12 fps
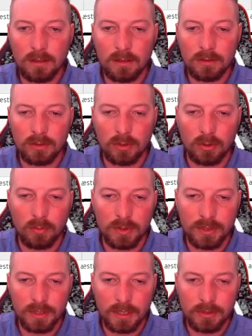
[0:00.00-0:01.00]
So
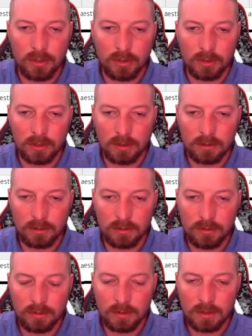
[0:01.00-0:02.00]
once that's all
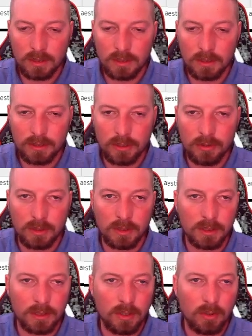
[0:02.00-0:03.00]
clicked, you can
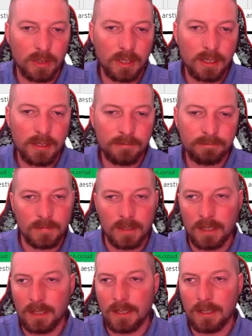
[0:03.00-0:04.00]
click OK,
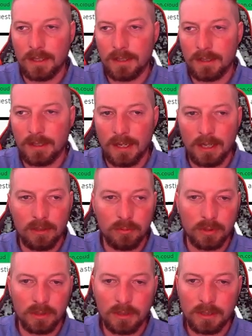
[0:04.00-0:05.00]
and now
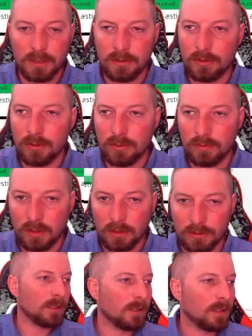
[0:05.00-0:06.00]
we're into
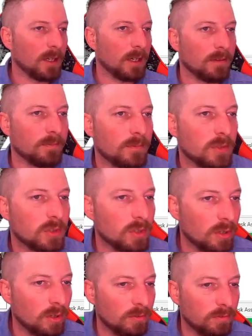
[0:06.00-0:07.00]
Vault. Okay,
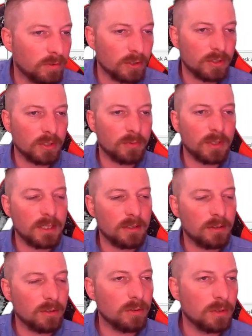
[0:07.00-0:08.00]
so first thing we need
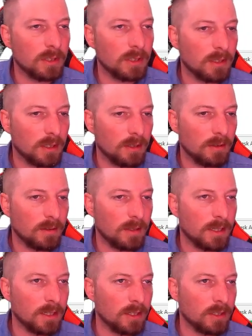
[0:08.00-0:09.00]
to do
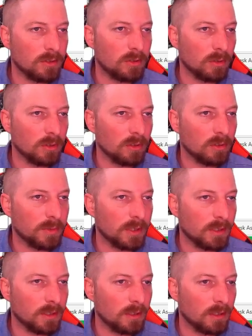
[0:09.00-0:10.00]
is do a little
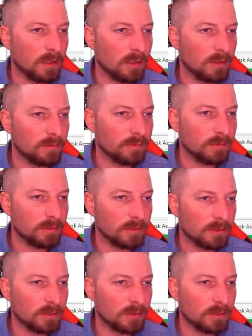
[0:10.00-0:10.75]
bit of